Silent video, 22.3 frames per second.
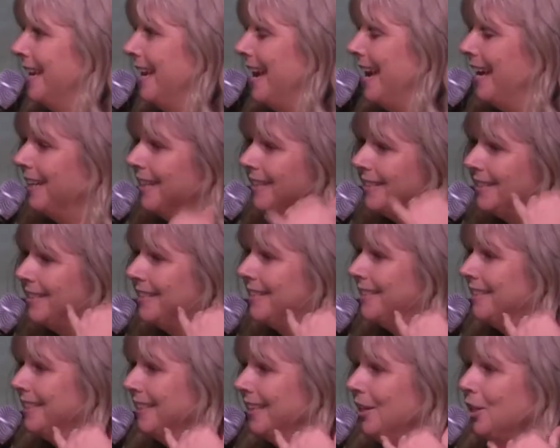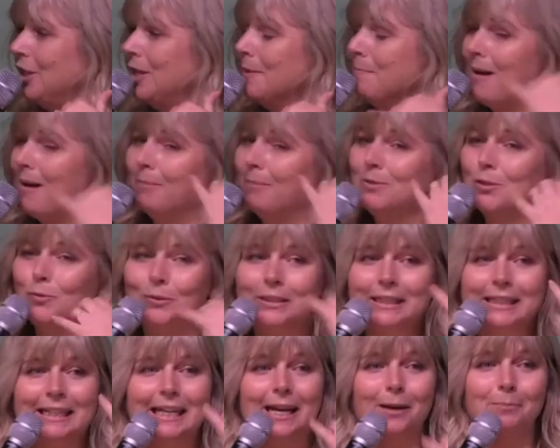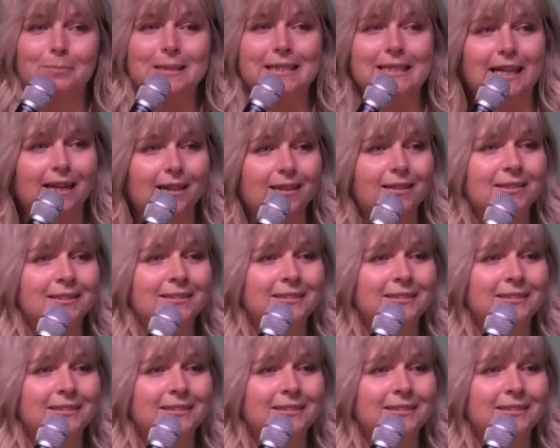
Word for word: and it's your mum's really upset.